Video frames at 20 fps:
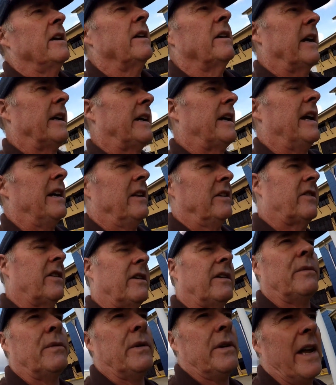again,
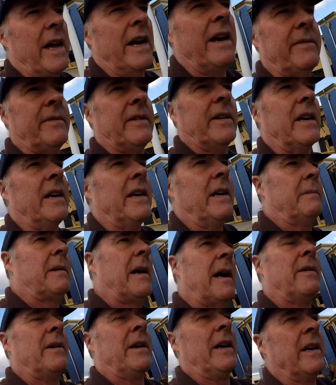so I wouldn't have to keep
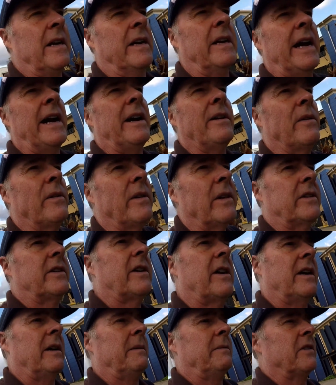going in and out all the
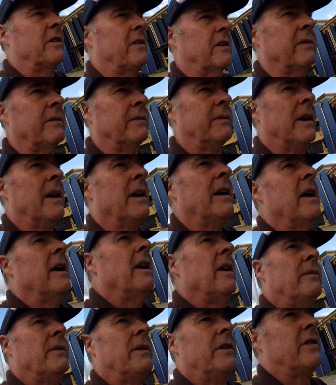time, just to
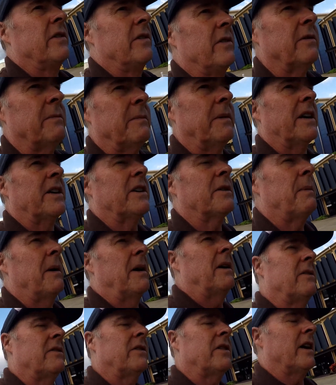reduce my
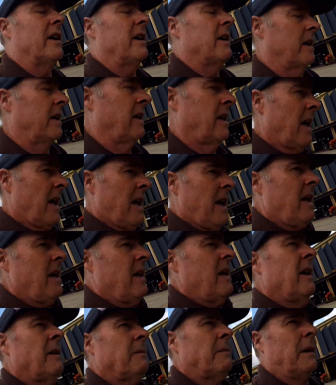exposure.
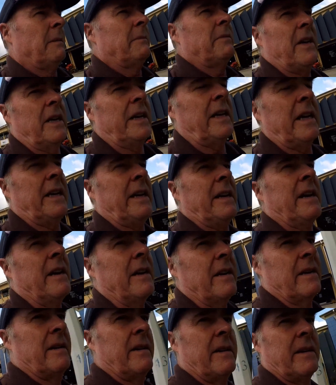But I'm thinking
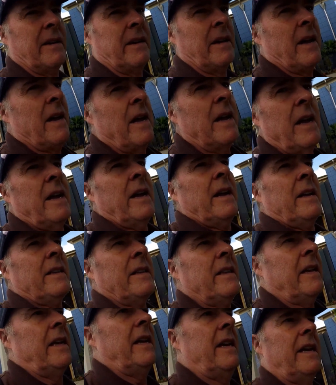
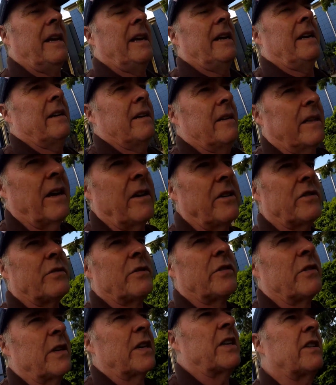those
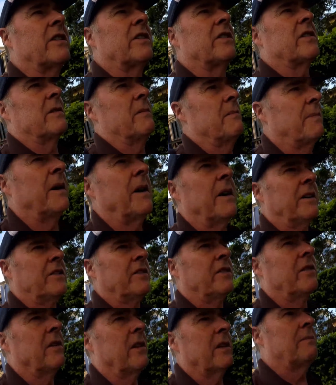restrictions on buying
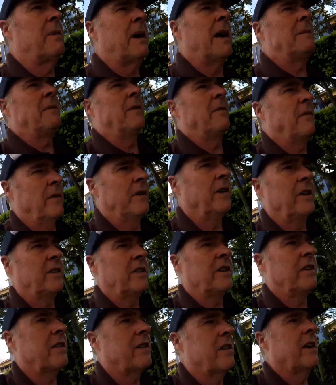toilet paper, for
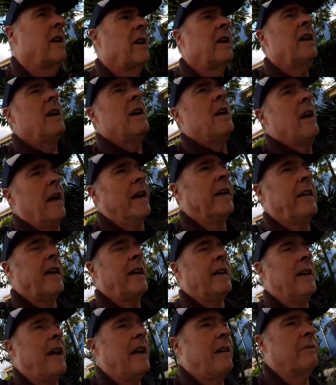instance,
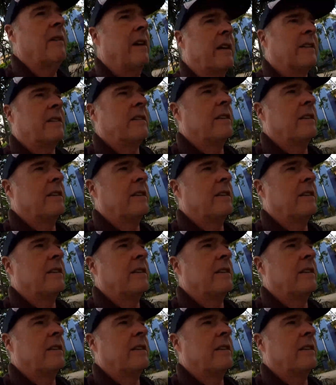again, have a